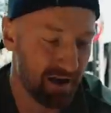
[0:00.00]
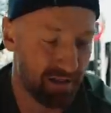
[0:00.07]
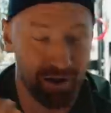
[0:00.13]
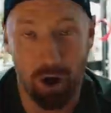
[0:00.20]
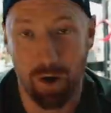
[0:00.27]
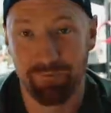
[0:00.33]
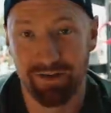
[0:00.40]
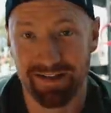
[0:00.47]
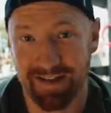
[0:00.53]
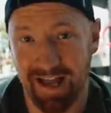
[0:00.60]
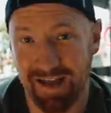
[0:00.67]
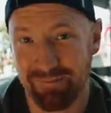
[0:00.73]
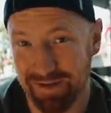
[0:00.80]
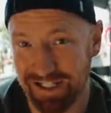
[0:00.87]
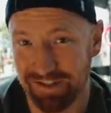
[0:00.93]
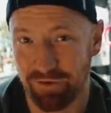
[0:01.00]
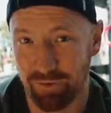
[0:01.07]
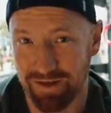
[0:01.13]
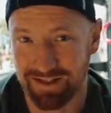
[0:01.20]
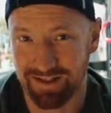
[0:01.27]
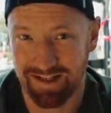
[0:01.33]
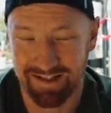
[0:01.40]
The obvious name missing from
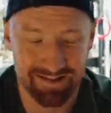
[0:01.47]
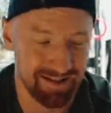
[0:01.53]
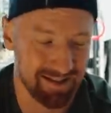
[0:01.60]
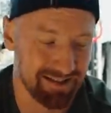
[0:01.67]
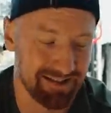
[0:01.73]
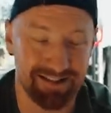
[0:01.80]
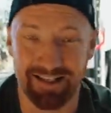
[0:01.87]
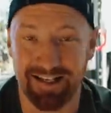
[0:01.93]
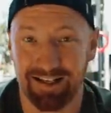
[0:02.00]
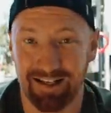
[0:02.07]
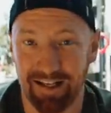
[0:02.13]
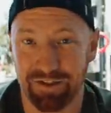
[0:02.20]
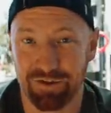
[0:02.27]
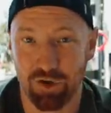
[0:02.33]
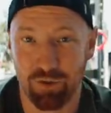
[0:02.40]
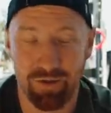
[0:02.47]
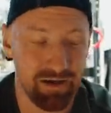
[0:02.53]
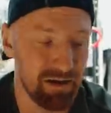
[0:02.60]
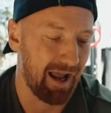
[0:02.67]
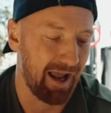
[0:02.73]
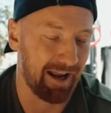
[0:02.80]
this list is Tia-Clair Toomey,